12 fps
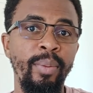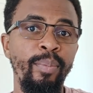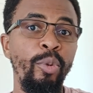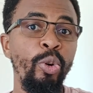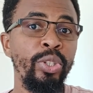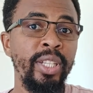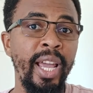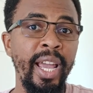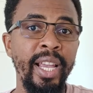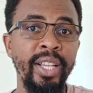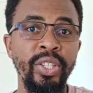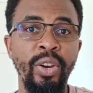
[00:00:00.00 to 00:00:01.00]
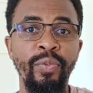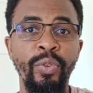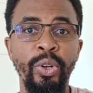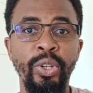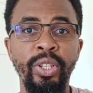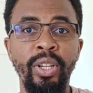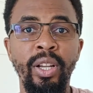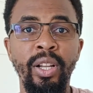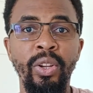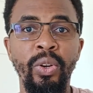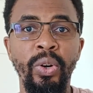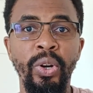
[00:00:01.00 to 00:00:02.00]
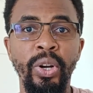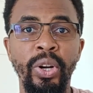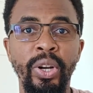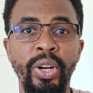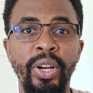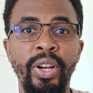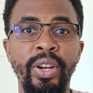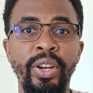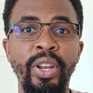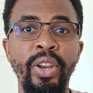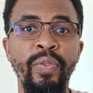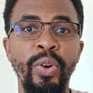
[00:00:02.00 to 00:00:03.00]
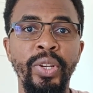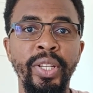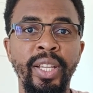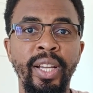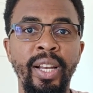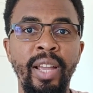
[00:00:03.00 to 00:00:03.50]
Most dikes are vertical or near vertical,